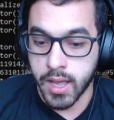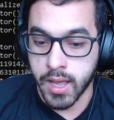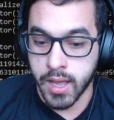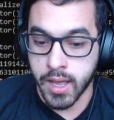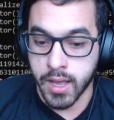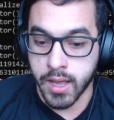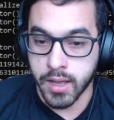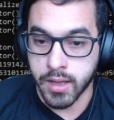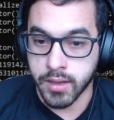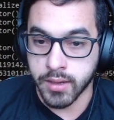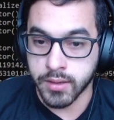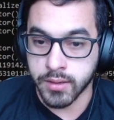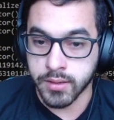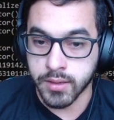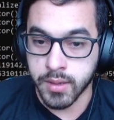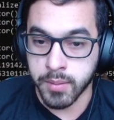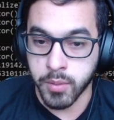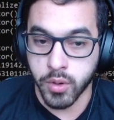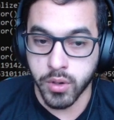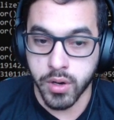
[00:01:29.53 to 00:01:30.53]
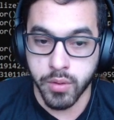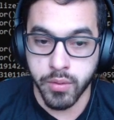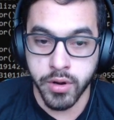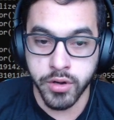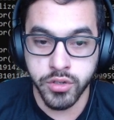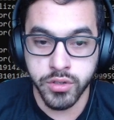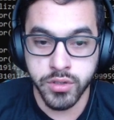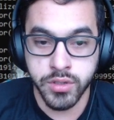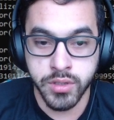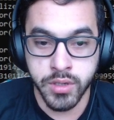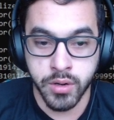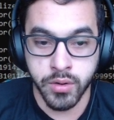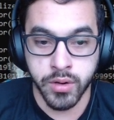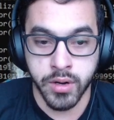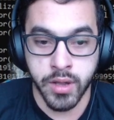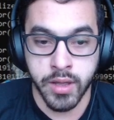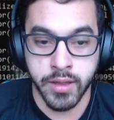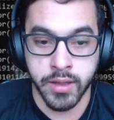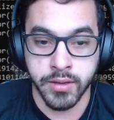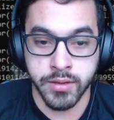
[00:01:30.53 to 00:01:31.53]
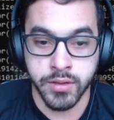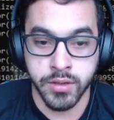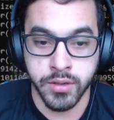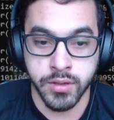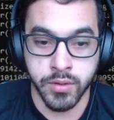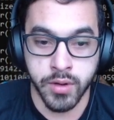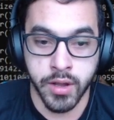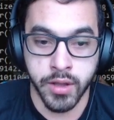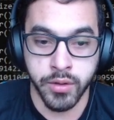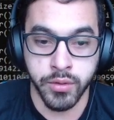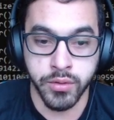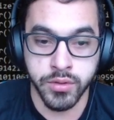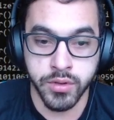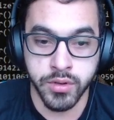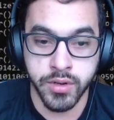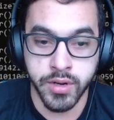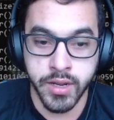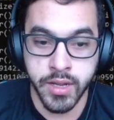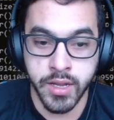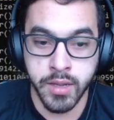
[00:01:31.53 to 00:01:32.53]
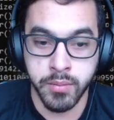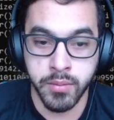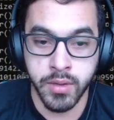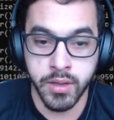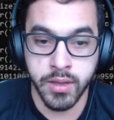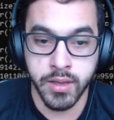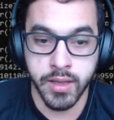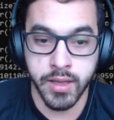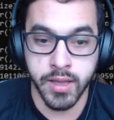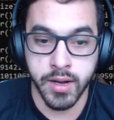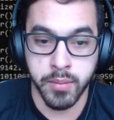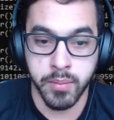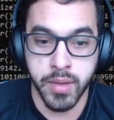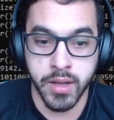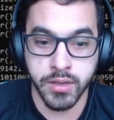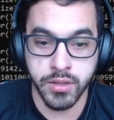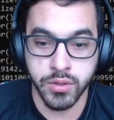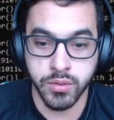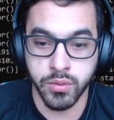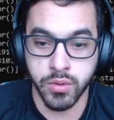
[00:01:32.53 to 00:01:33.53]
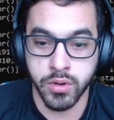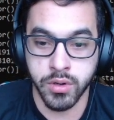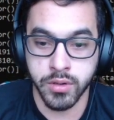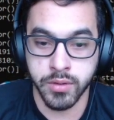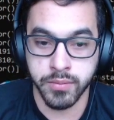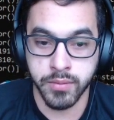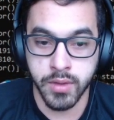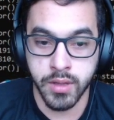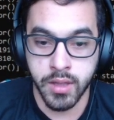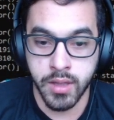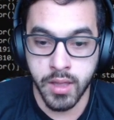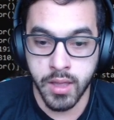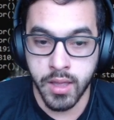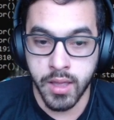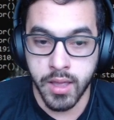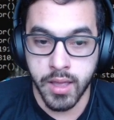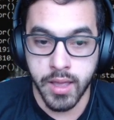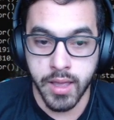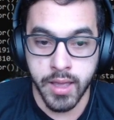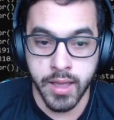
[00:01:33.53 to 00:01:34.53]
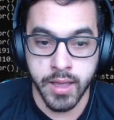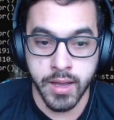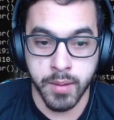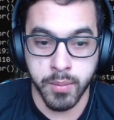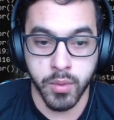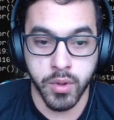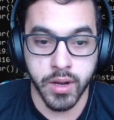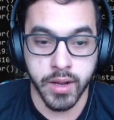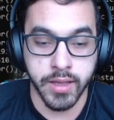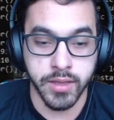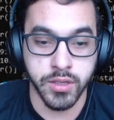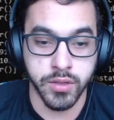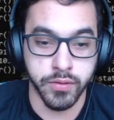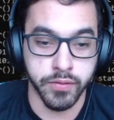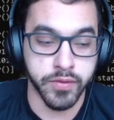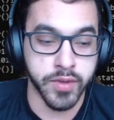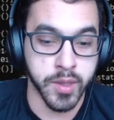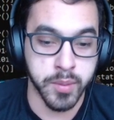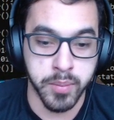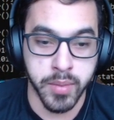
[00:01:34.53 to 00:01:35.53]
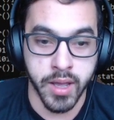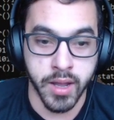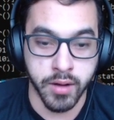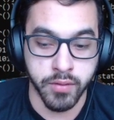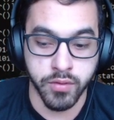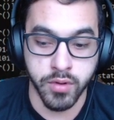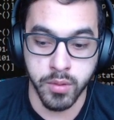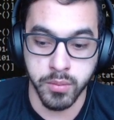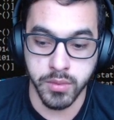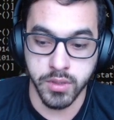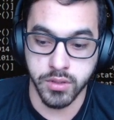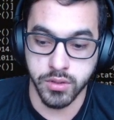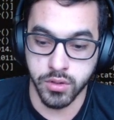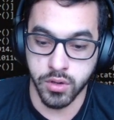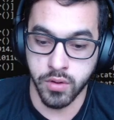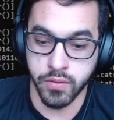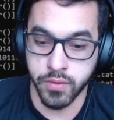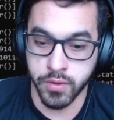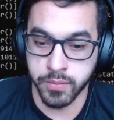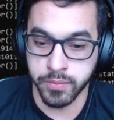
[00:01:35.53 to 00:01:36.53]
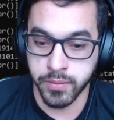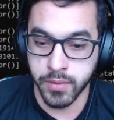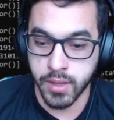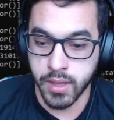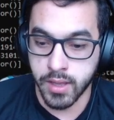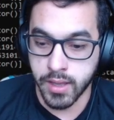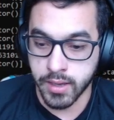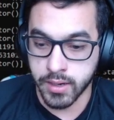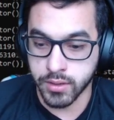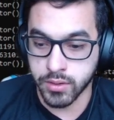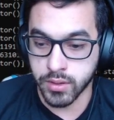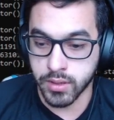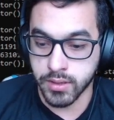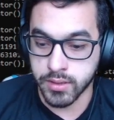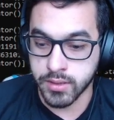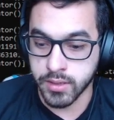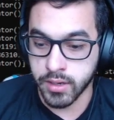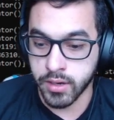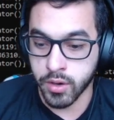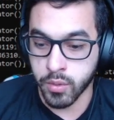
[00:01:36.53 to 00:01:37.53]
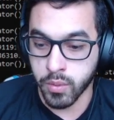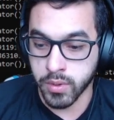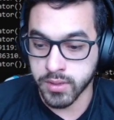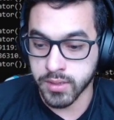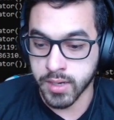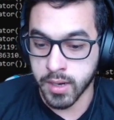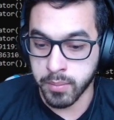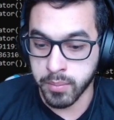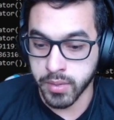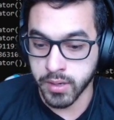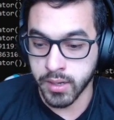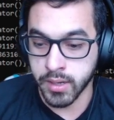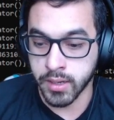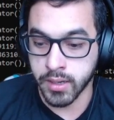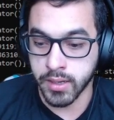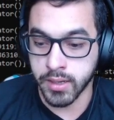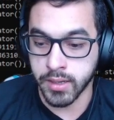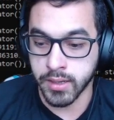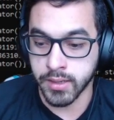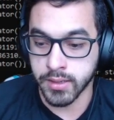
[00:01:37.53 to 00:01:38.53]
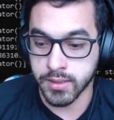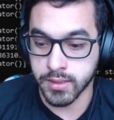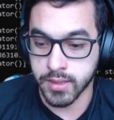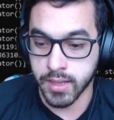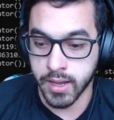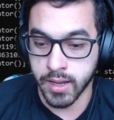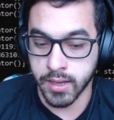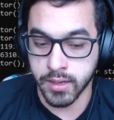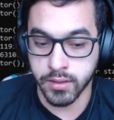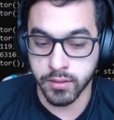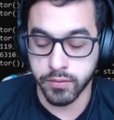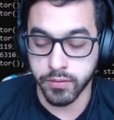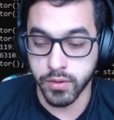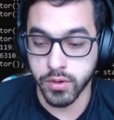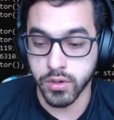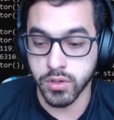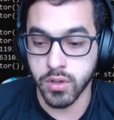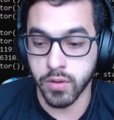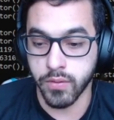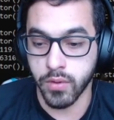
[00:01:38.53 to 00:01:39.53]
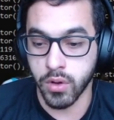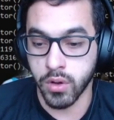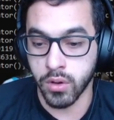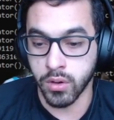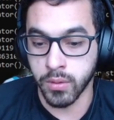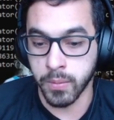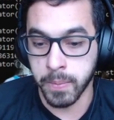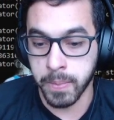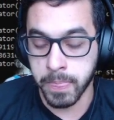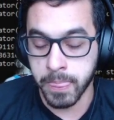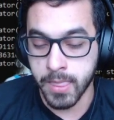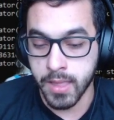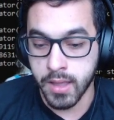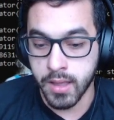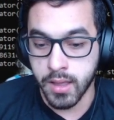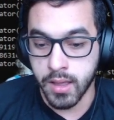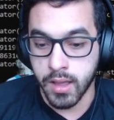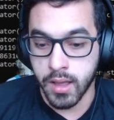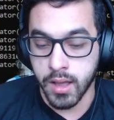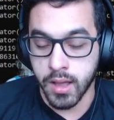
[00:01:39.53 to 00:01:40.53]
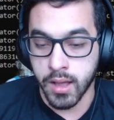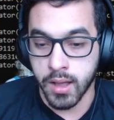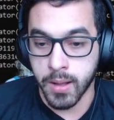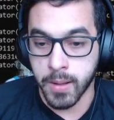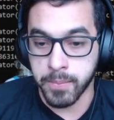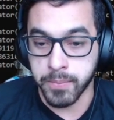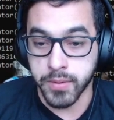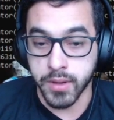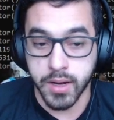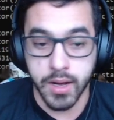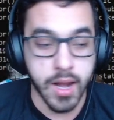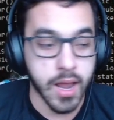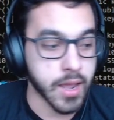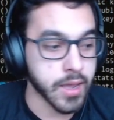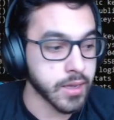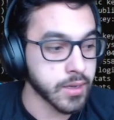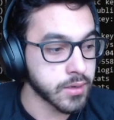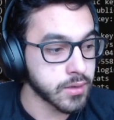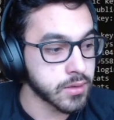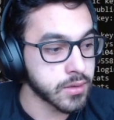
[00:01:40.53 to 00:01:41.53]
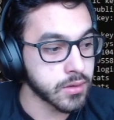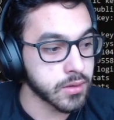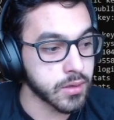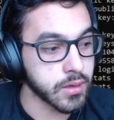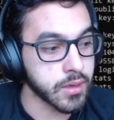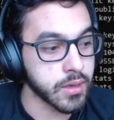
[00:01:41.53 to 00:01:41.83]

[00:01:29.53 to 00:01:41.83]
And I'm going to register. I'm going to enter a username and a password. And I'm going to get some feedback from the server. As you can see here, what's happening is that, first of all, the client